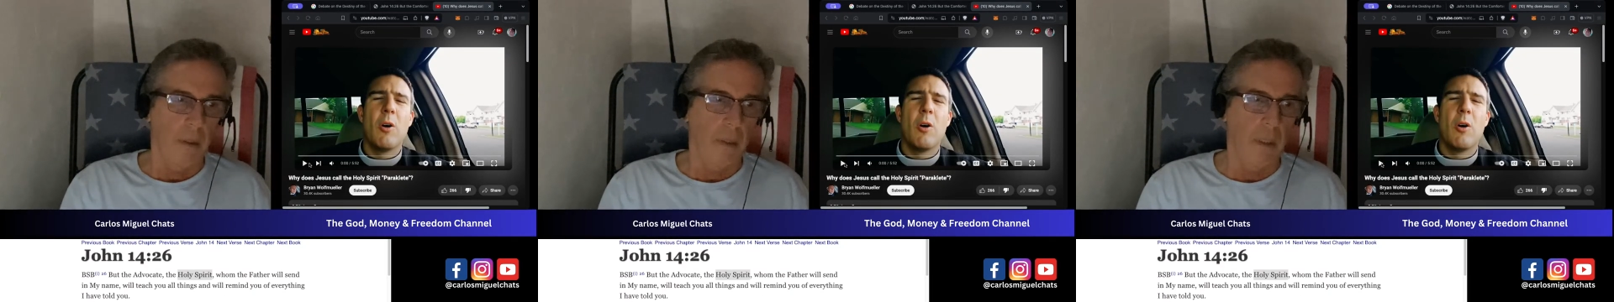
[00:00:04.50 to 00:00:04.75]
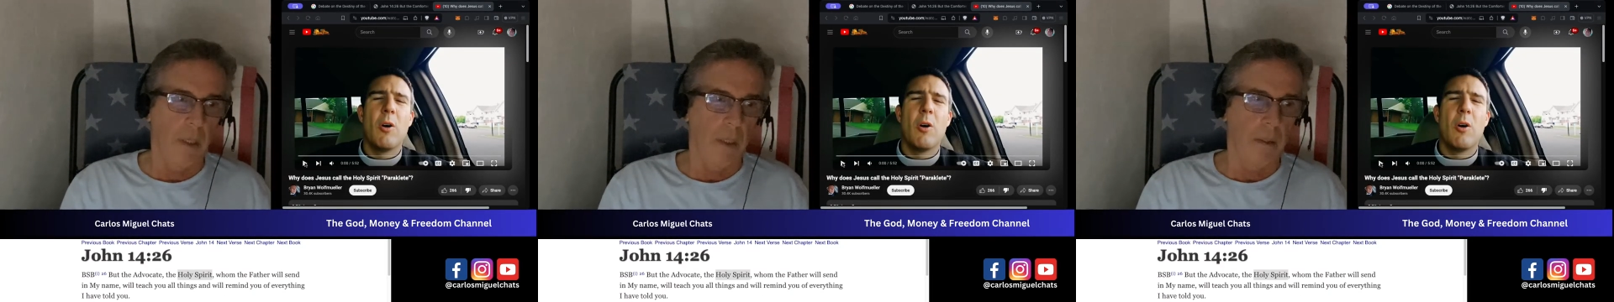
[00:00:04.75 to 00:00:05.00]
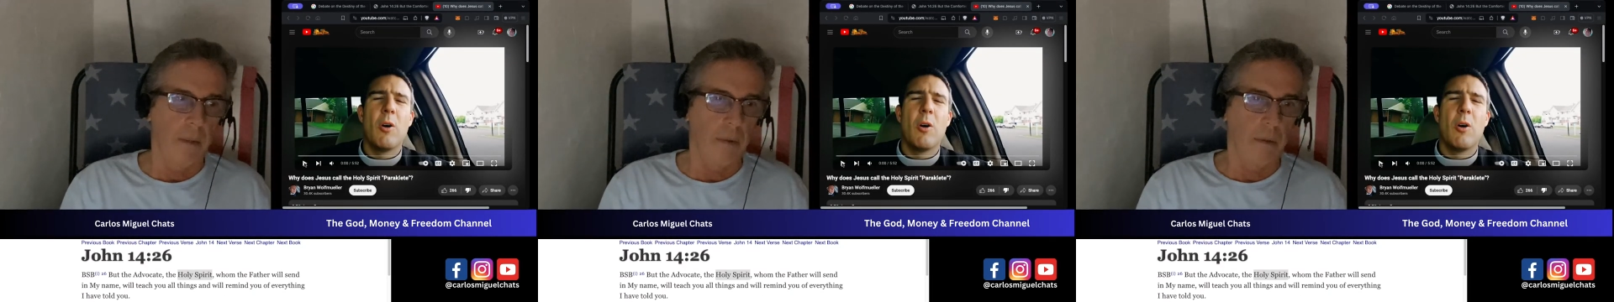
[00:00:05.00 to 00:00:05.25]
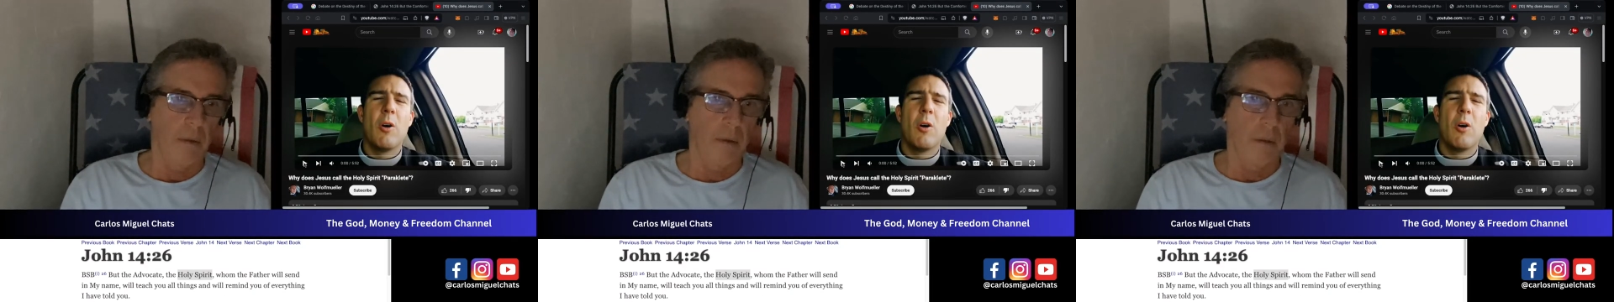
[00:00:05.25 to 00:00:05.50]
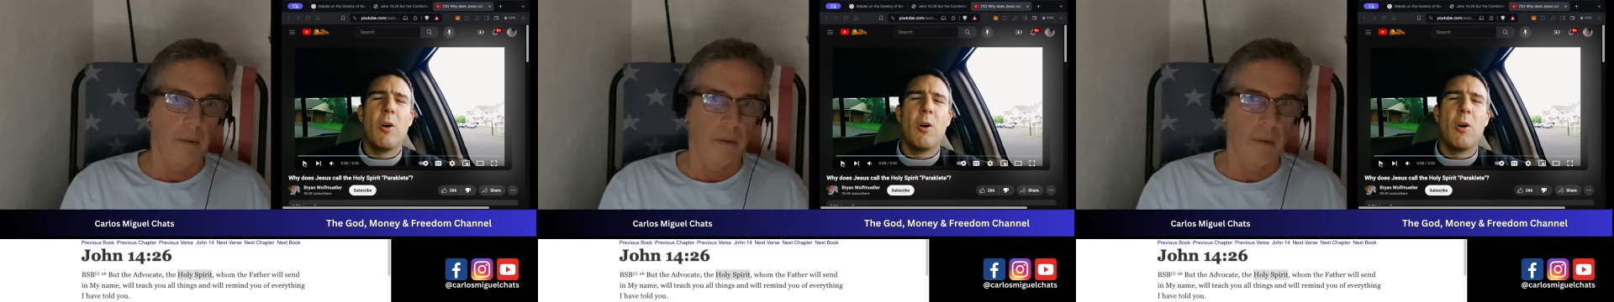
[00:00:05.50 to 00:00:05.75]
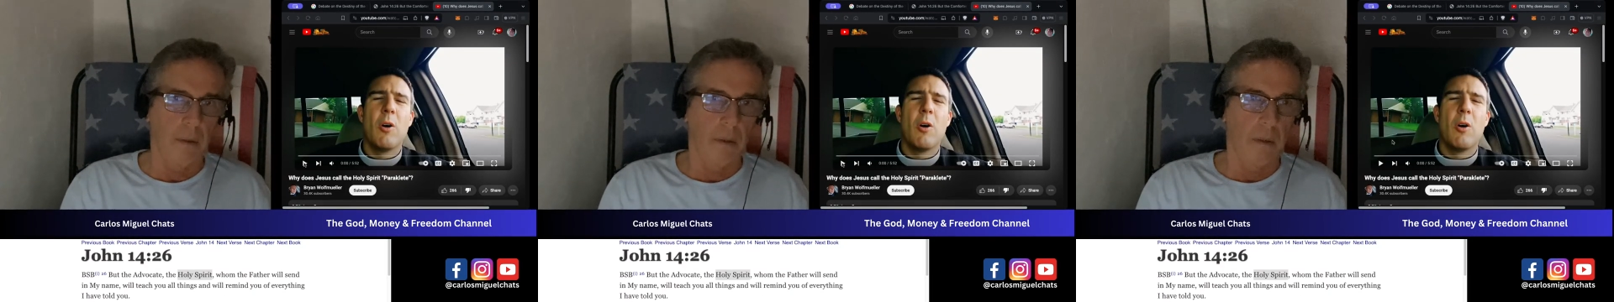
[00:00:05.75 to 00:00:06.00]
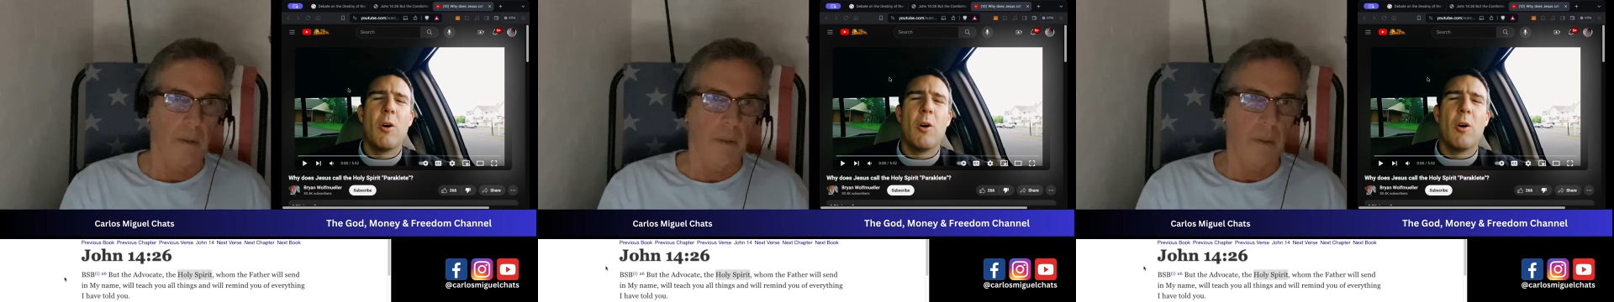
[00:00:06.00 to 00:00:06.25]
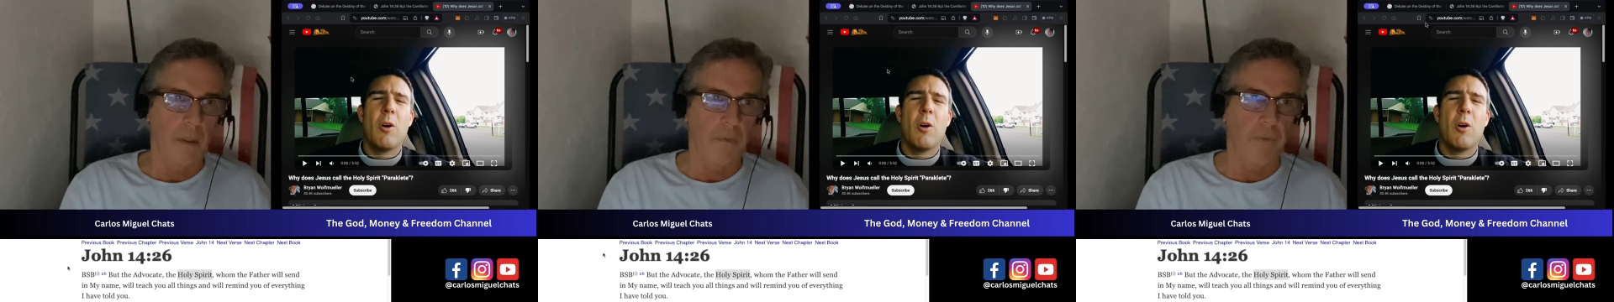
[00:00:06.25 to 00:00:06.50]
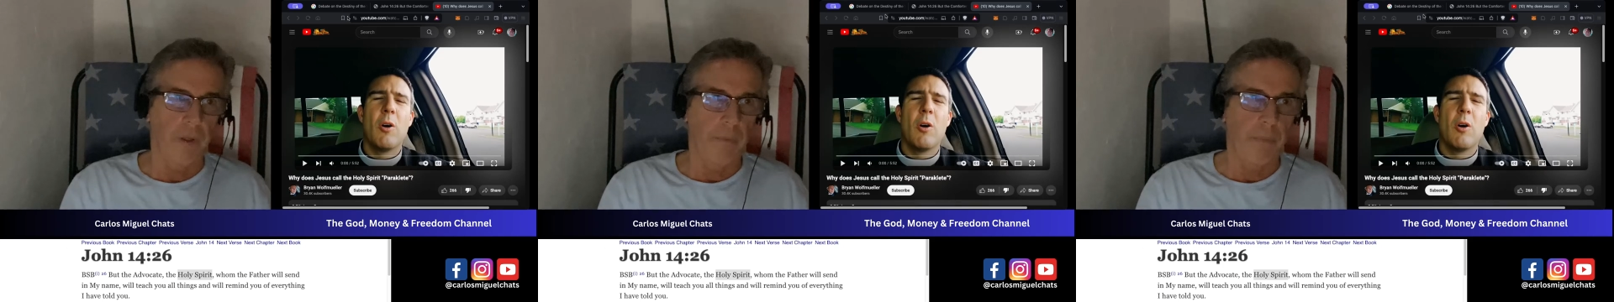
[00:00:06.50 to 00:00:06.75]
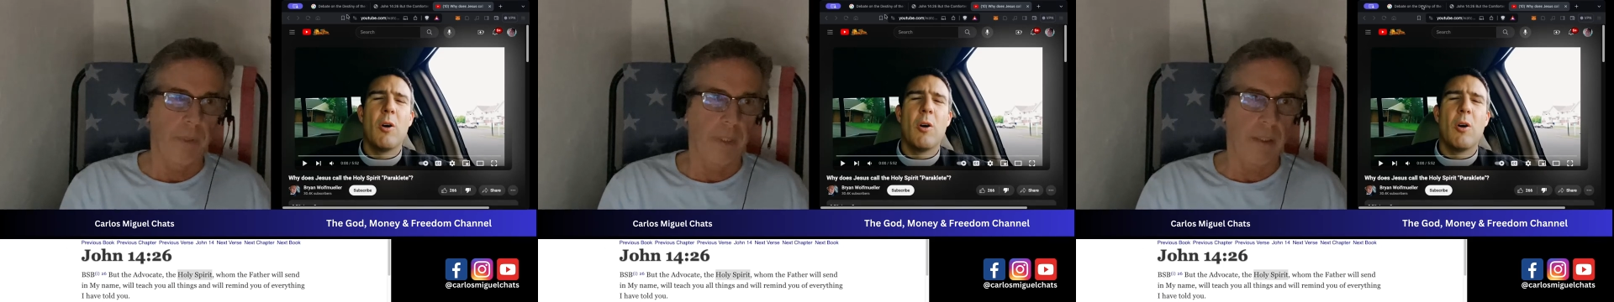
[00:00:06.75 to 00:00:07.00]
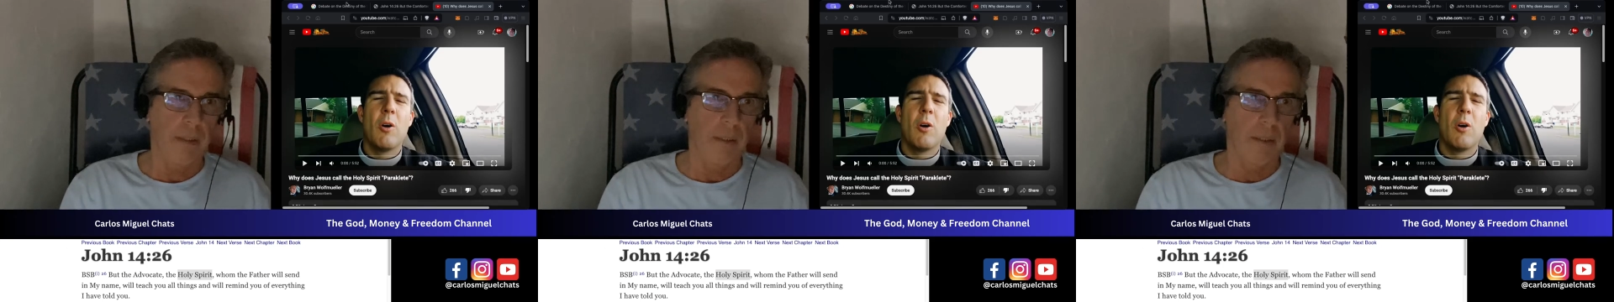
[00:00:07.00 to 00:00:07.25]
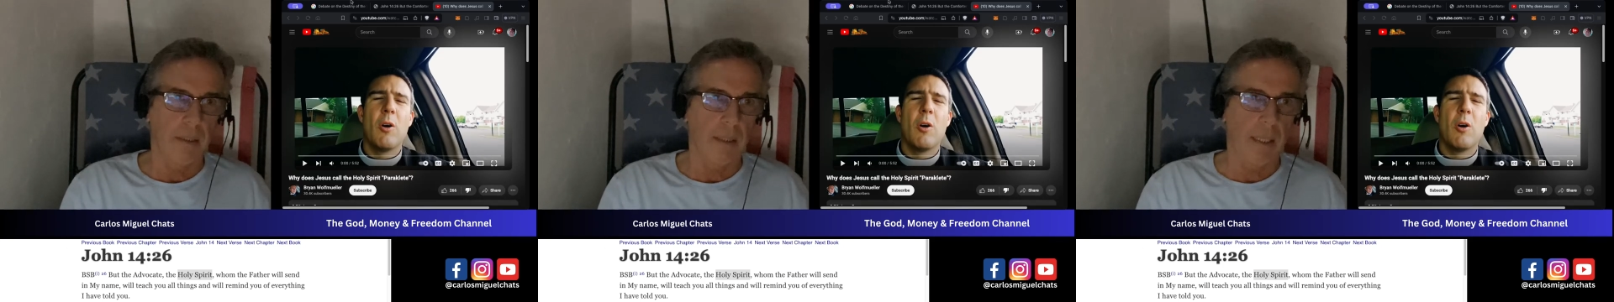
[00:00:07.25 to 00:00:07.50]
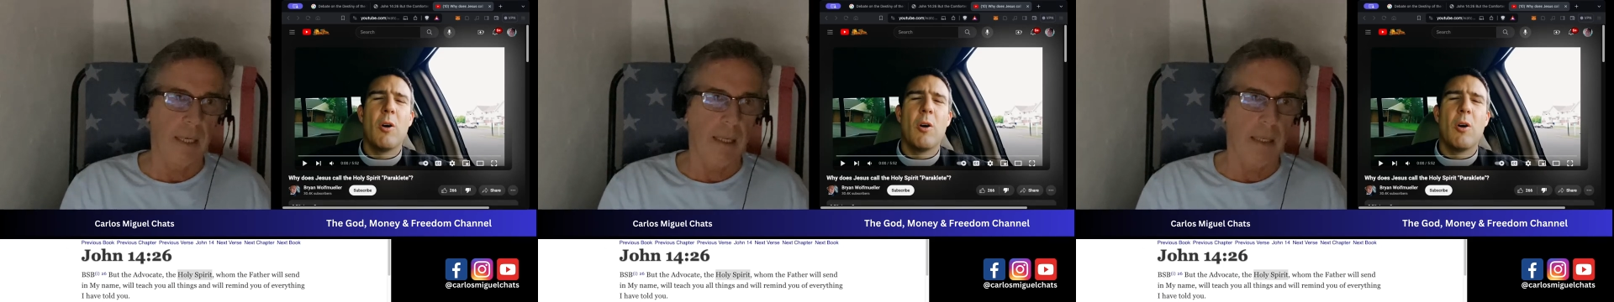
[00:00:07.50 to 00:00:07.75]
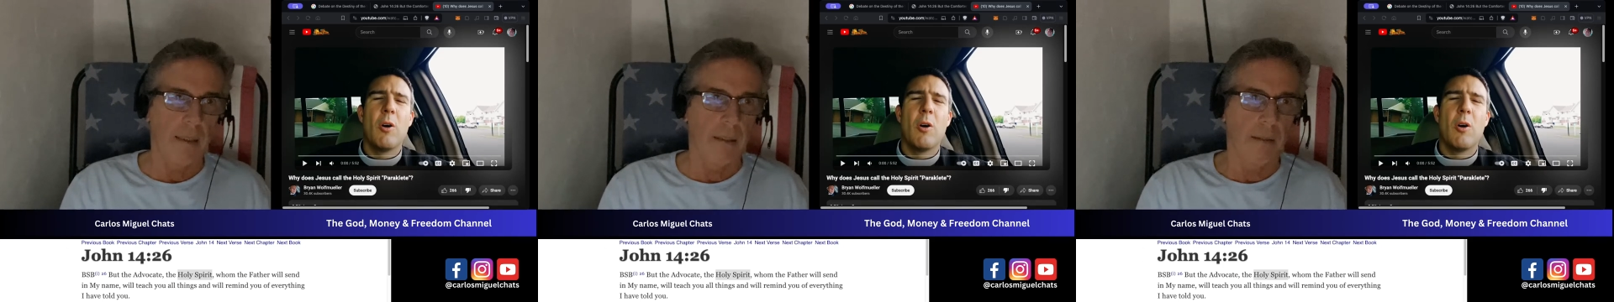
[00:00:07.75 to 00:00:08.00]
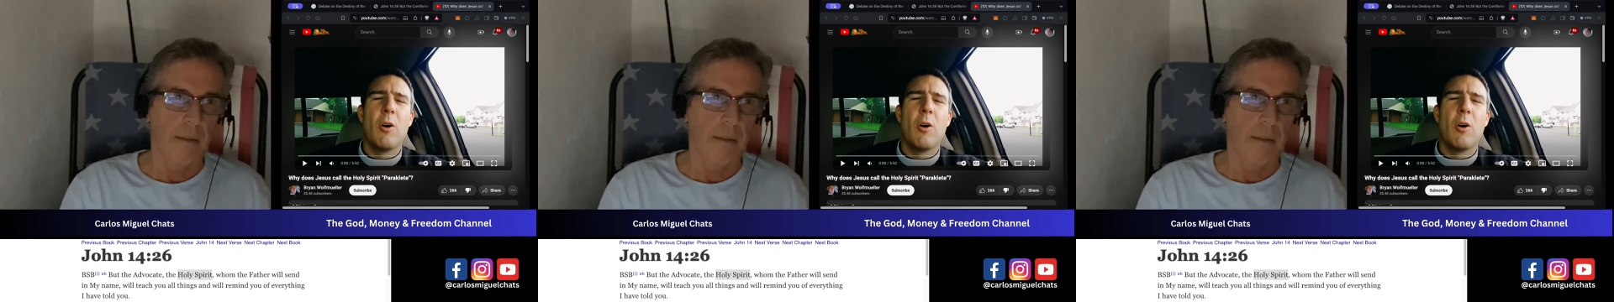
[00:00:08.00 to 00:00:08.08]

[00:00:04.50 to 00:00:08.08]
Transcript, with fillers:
Speaker 1: that if I play this again,